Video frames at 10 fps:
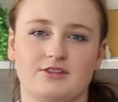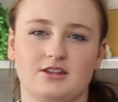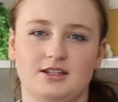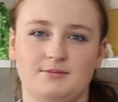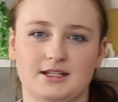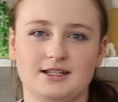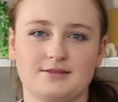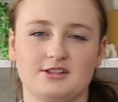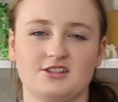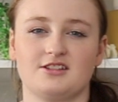for 30
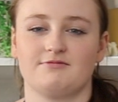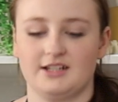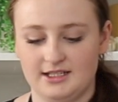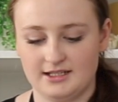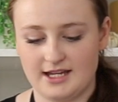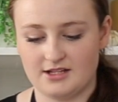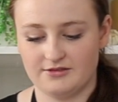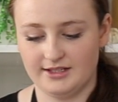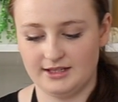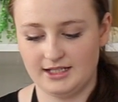minutes, we're just ready to take
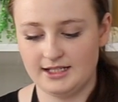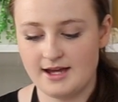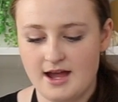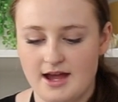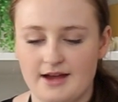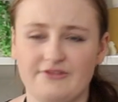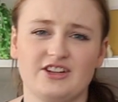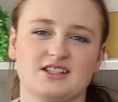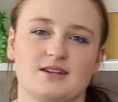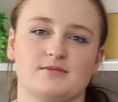off the lid and
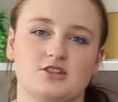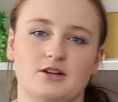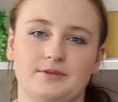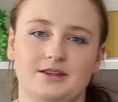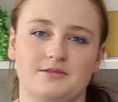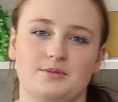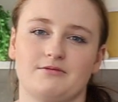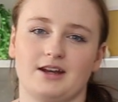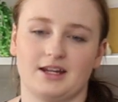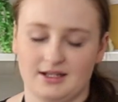fix up the top and then we'll
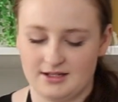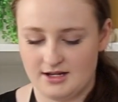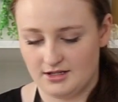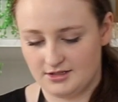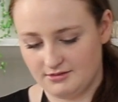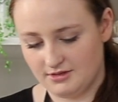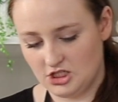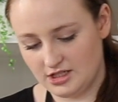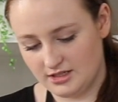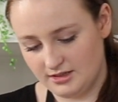be ready. So we're
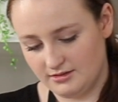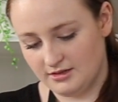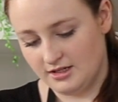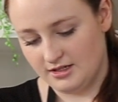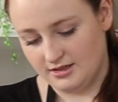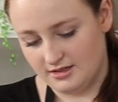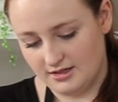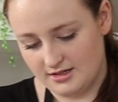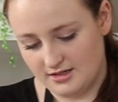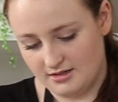just going to
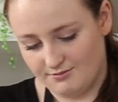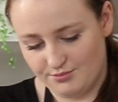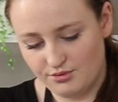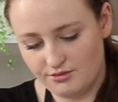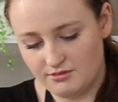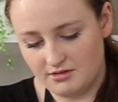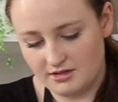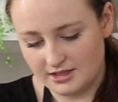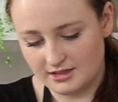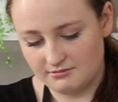pull
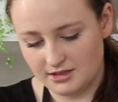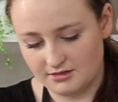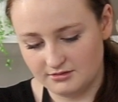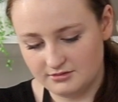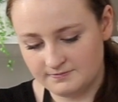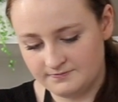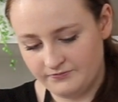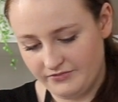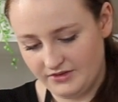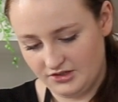in the middle,
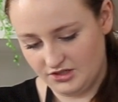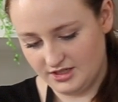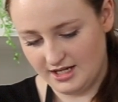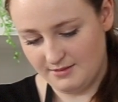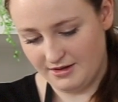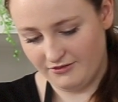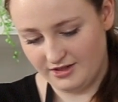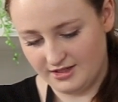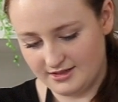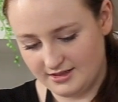just to get my
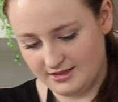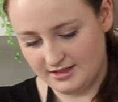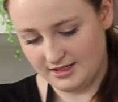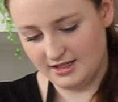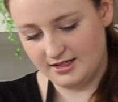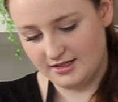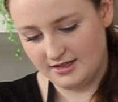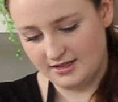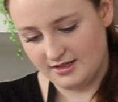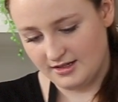fingers under there,
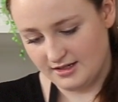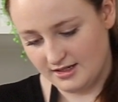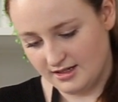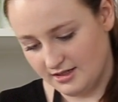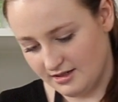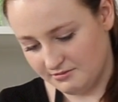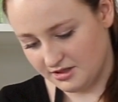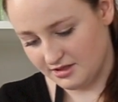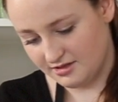and then I'm going to